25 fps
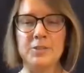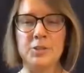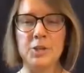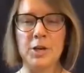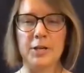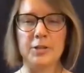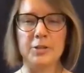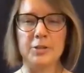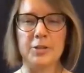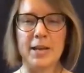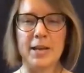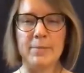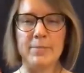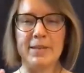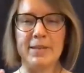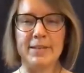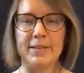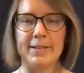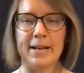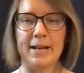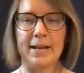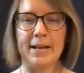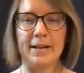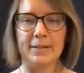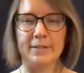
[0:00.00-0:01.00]
John, you came in
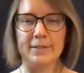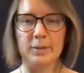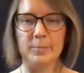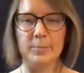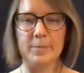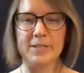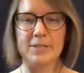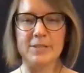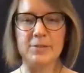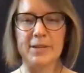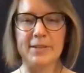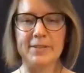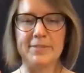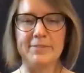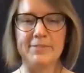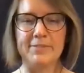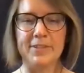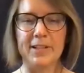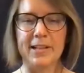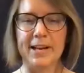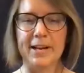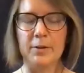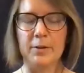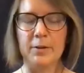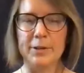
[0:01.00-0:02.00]
and out a little bit, so I feel
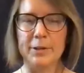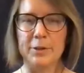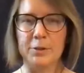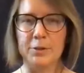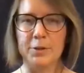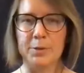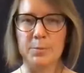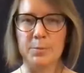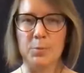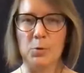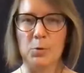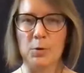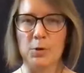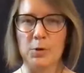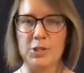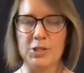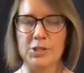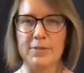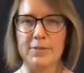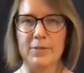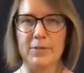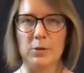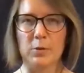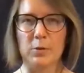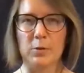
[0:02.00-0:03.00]
like I only heard a
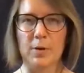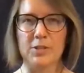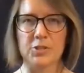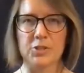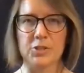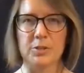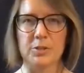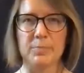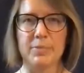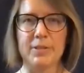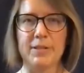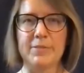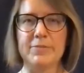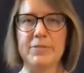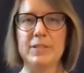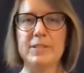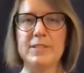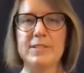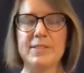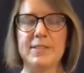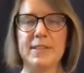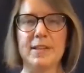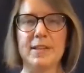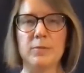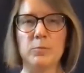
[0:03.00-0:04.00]
portion of the question, but if
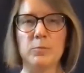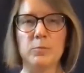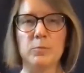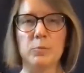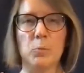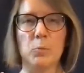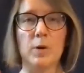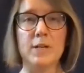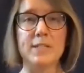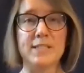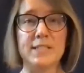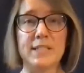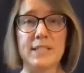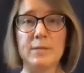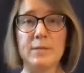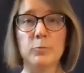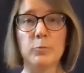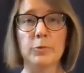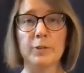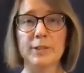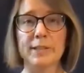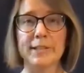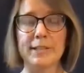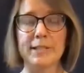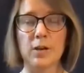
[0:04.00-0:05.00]
it's that one team
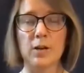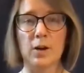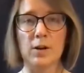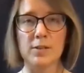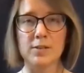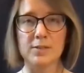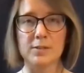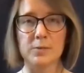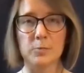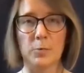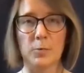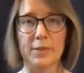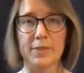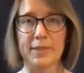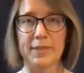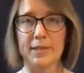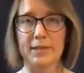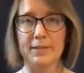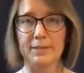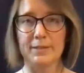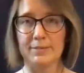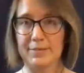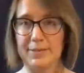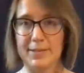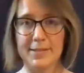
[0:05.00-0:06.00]
really calls one
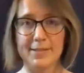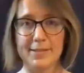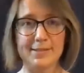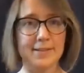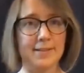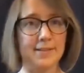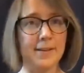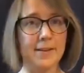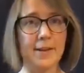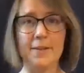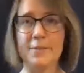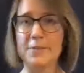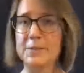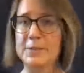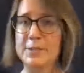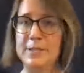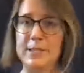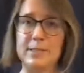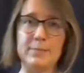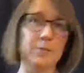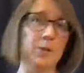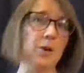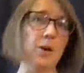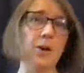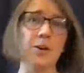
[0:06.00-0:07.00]
thing this and the other
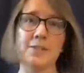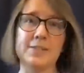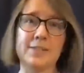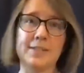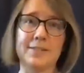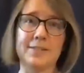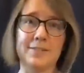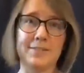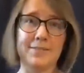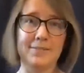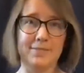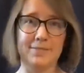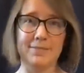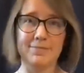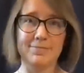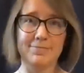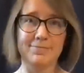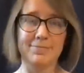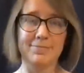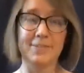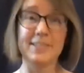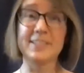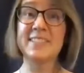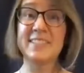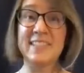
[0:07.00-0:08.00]
team calls it
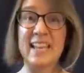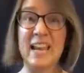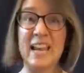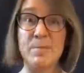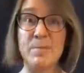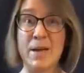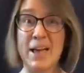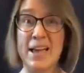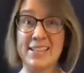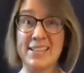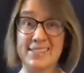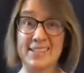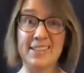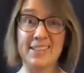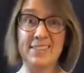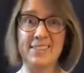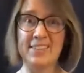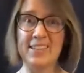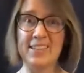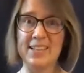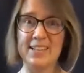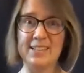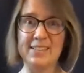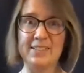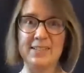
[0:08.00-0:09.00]
the same asset
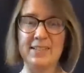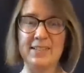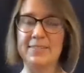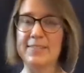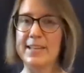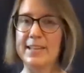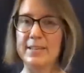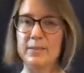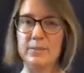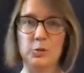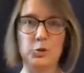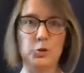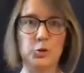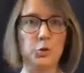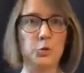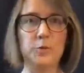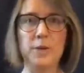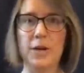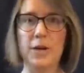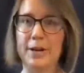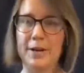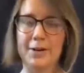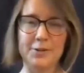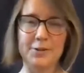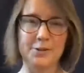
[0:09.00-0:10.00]
this, and they do
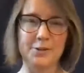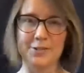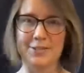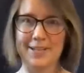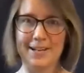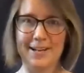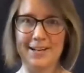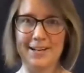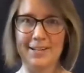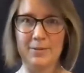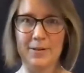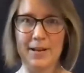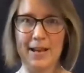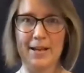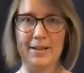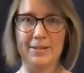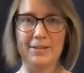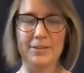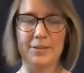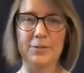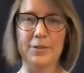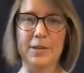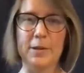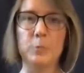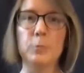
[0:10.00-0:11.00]
not understand how,
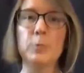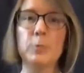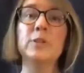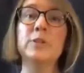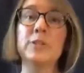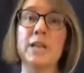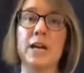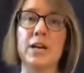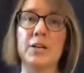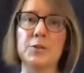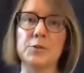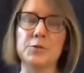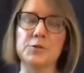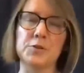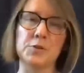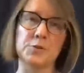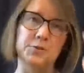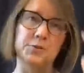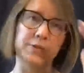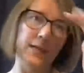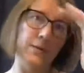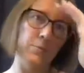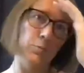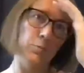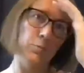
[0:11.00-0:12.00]
they will not use
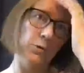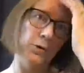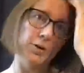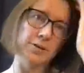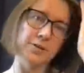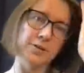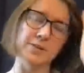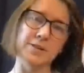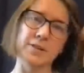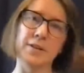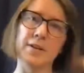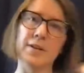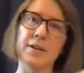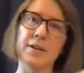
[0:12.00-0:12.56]
those same words,